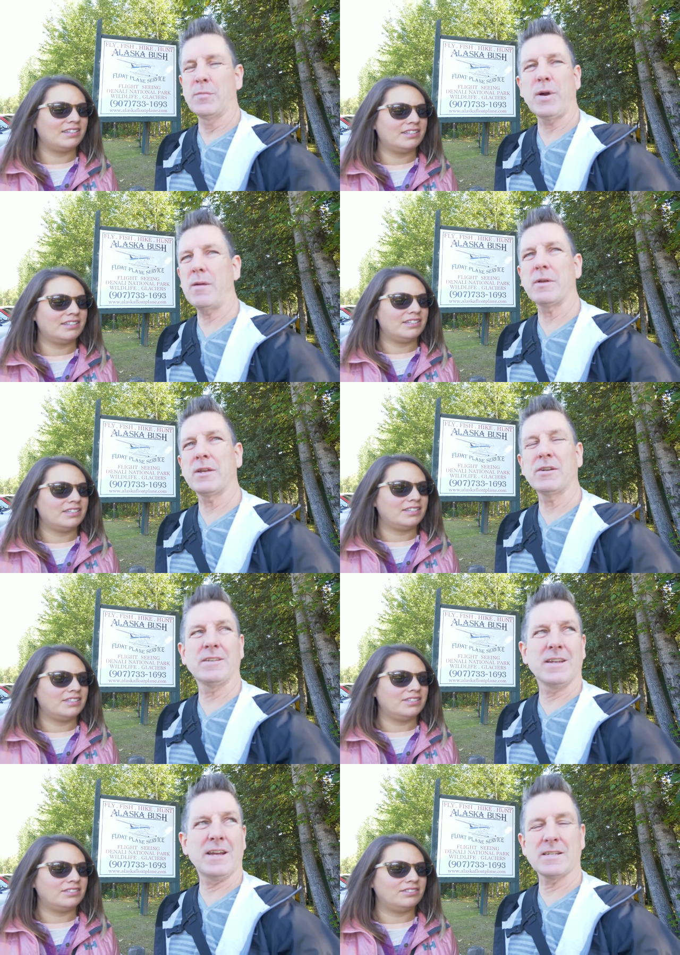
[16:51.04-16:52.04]
Speaker 1: probably
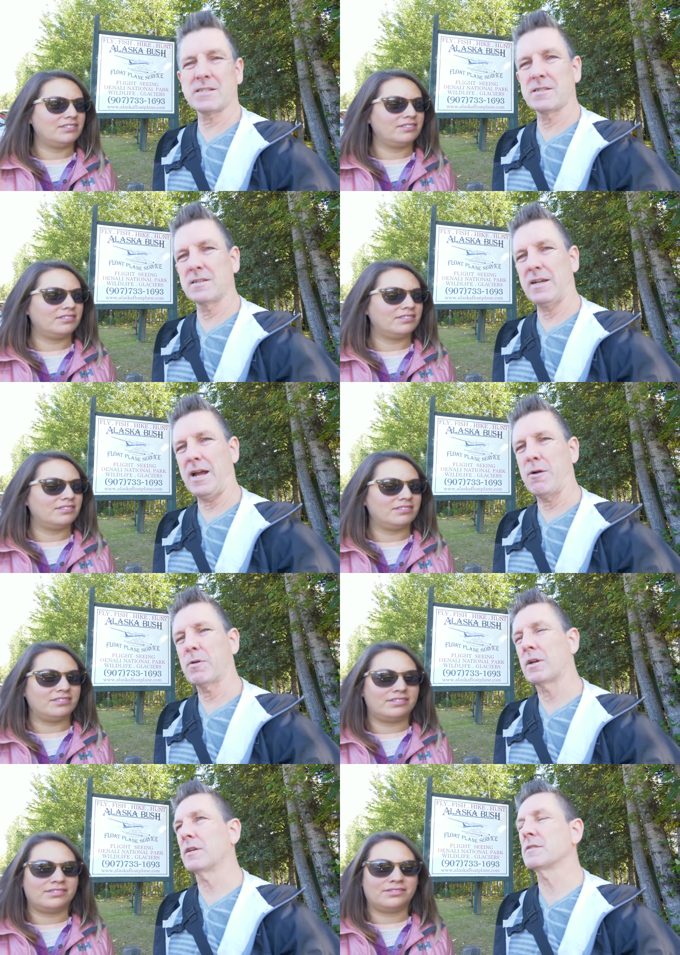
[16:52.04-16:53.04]
couldn't guess how
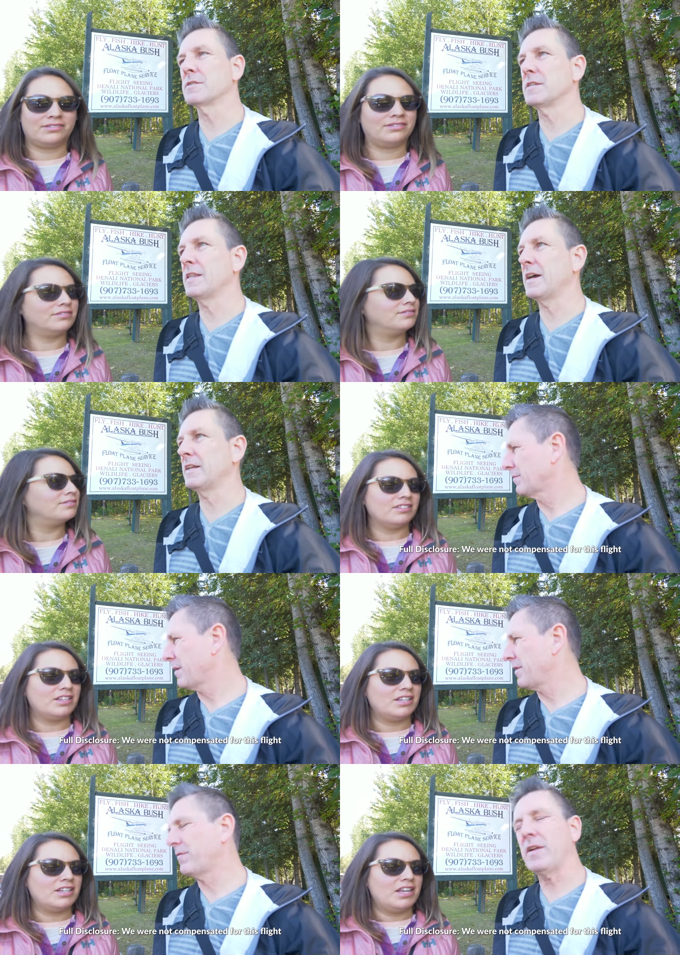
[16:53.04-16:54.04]
we're gonna go see that.
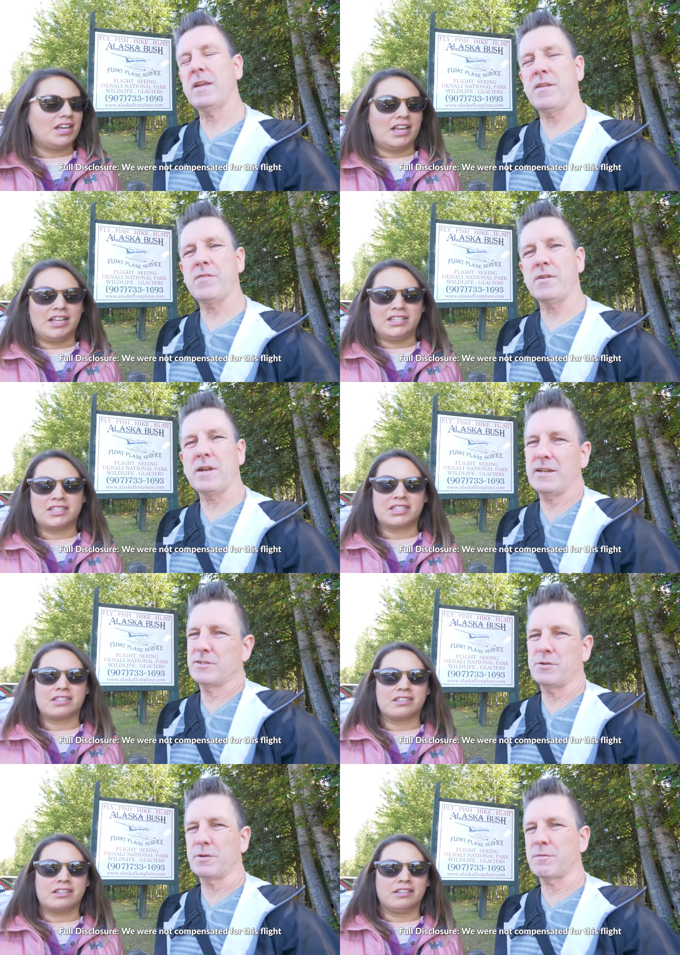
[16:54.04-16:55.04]
Maybe if they give you guys
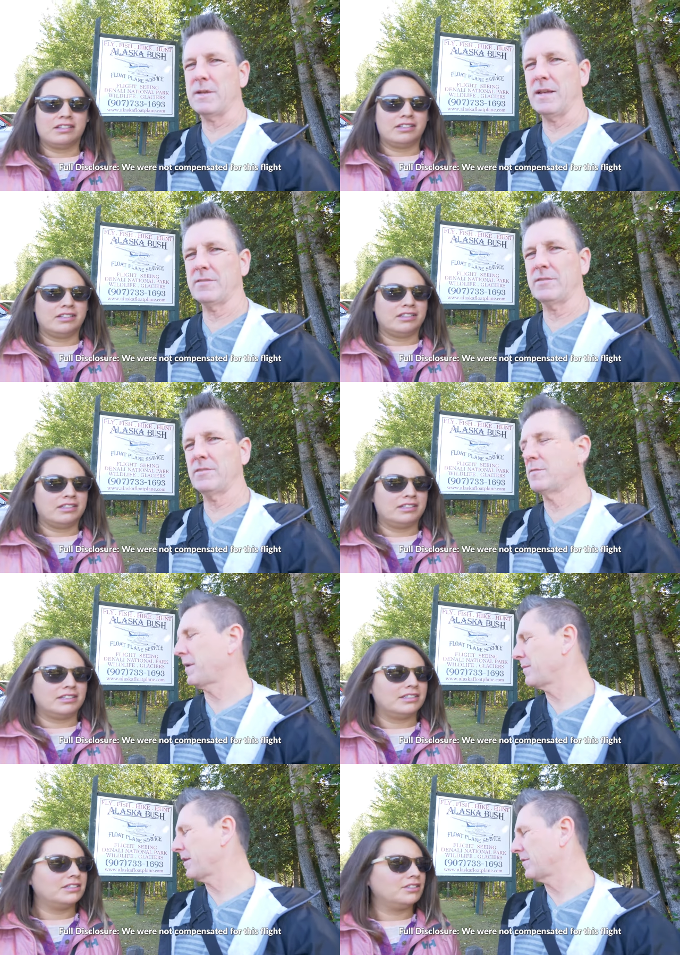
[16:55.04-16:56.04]
two or three guesses, you
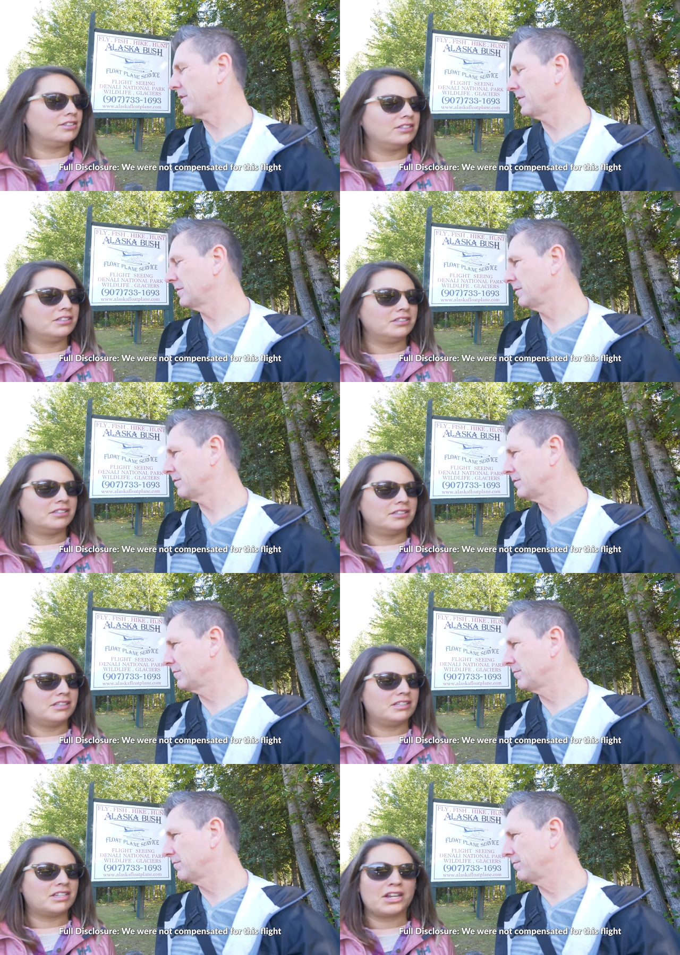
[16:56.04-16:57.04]
might be able to
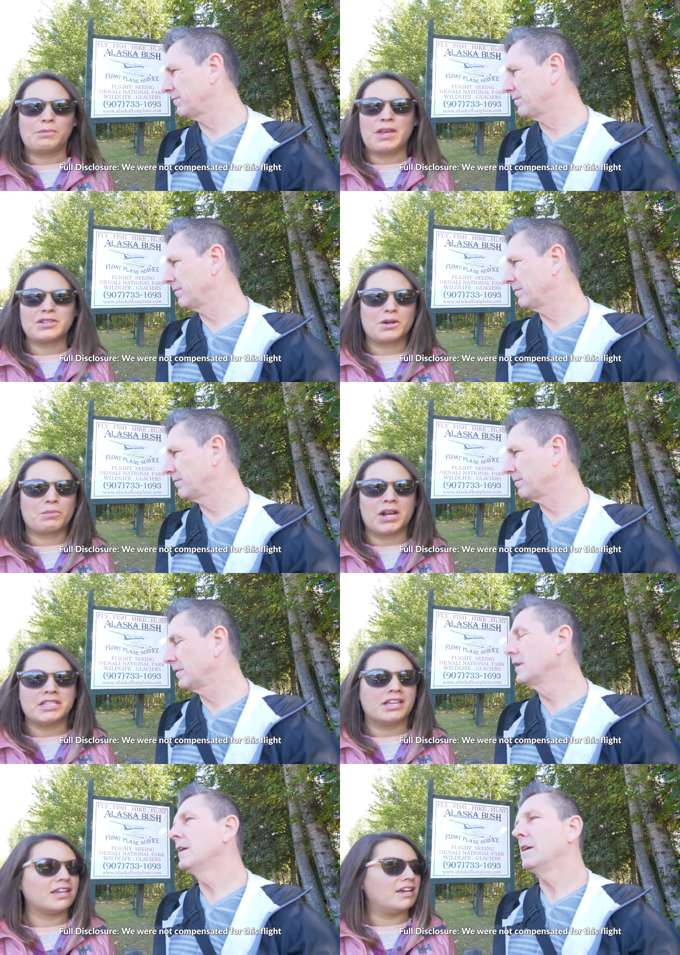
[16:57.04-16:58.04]
Speaker 2: it's gonna be a
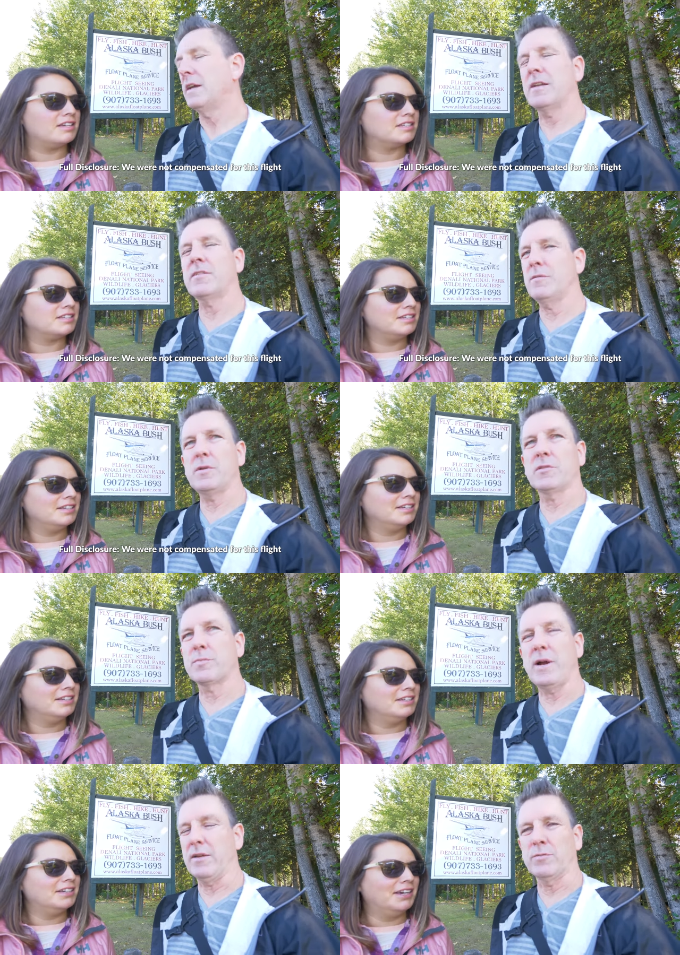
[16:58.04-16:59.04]
surprise, I guess. Yeah,
Speaker 1: it's gonna be a
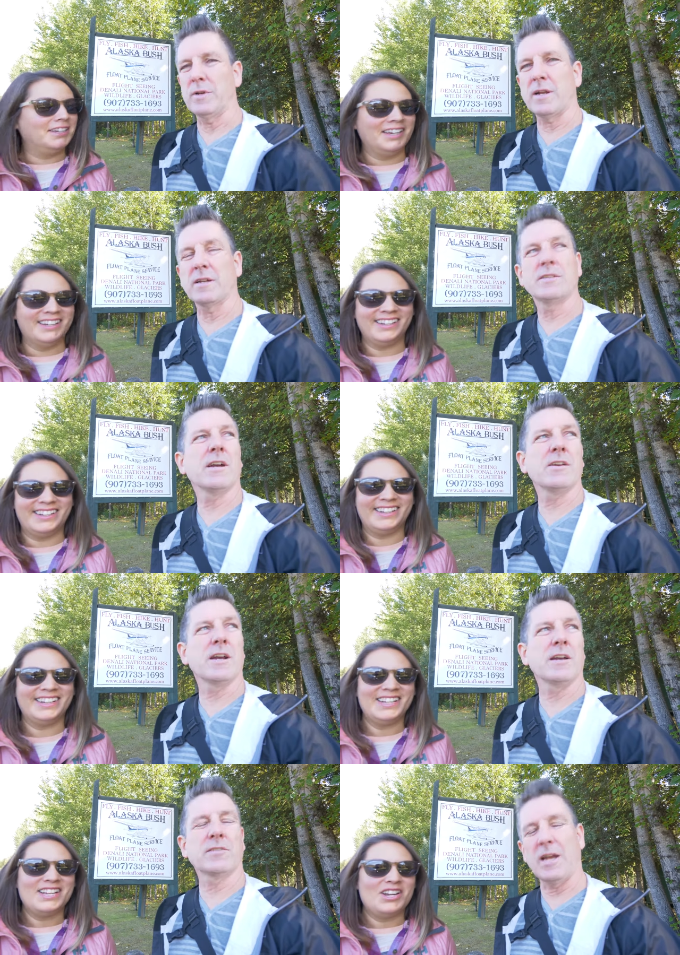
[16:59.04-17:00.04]
surprise. We're not gonna tell you
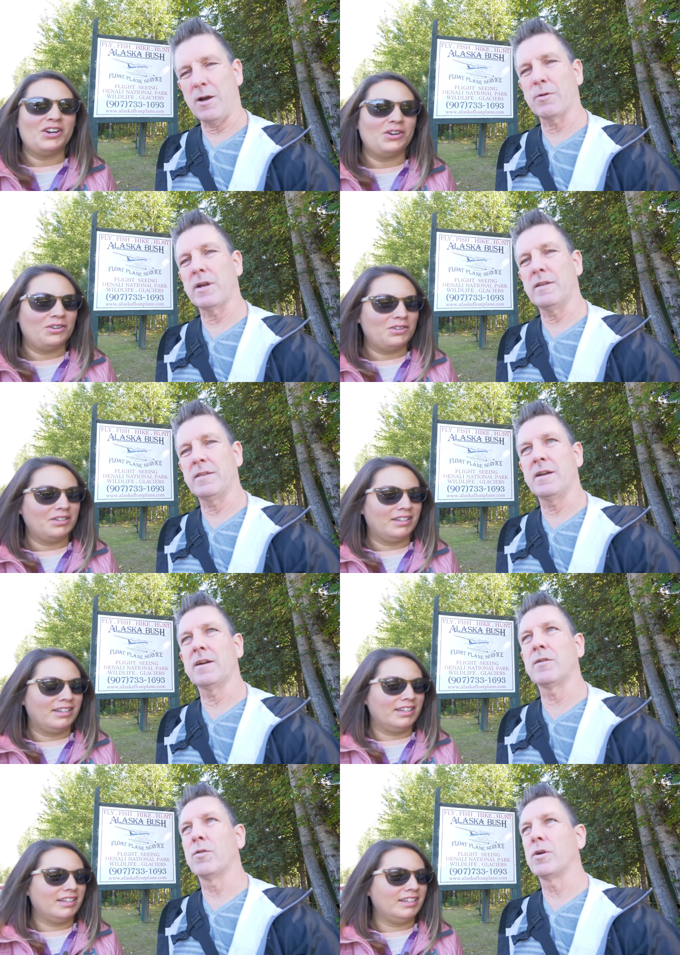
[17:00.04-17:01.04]
guys how we're getting
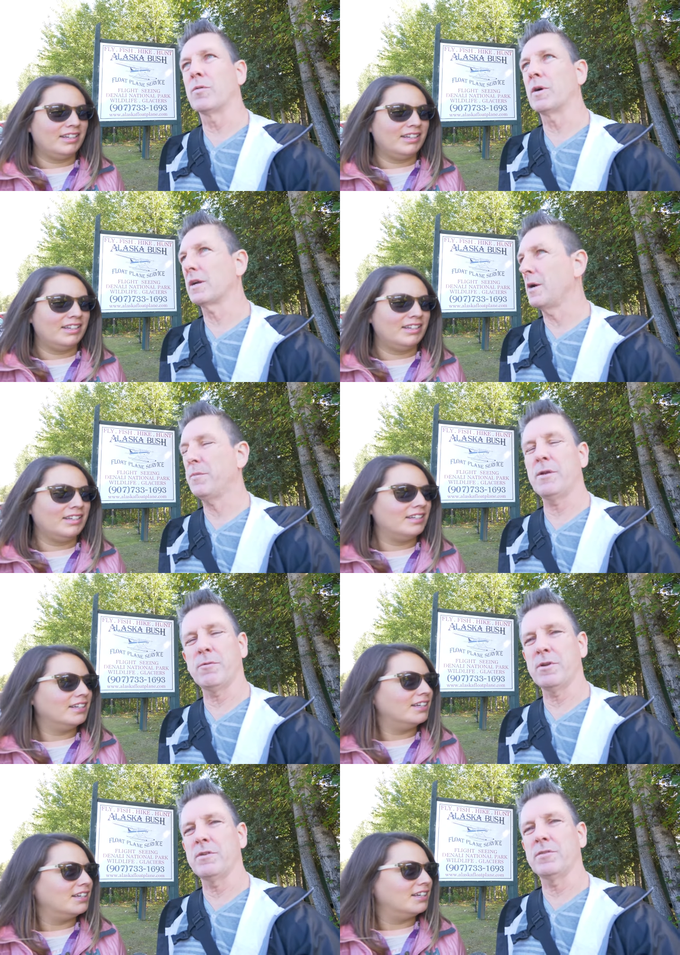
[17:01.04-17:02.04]
there or what company
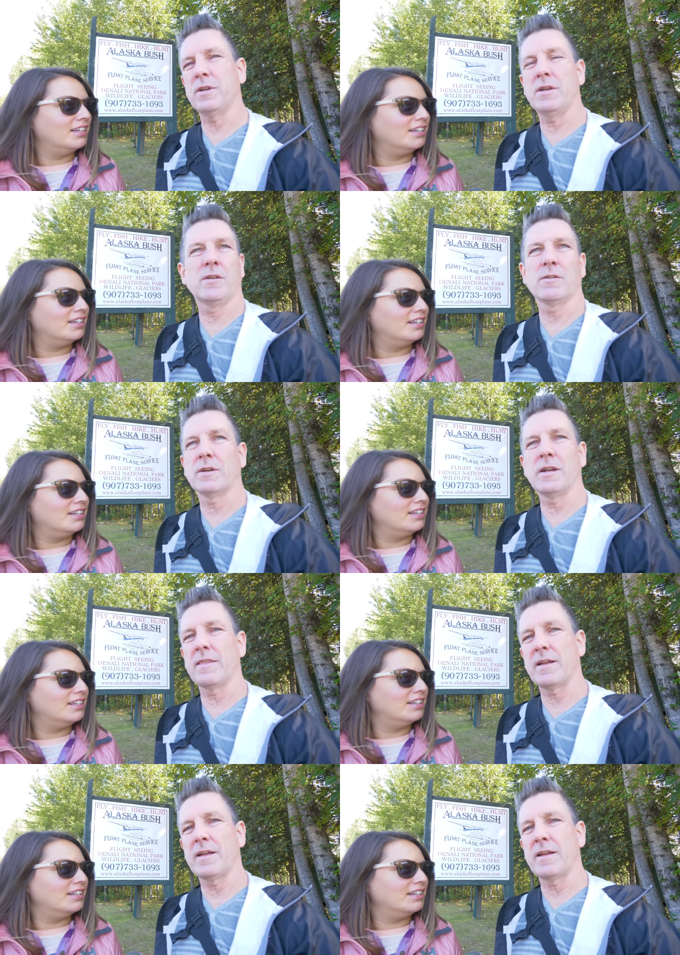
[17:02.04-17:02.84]
we're using or any of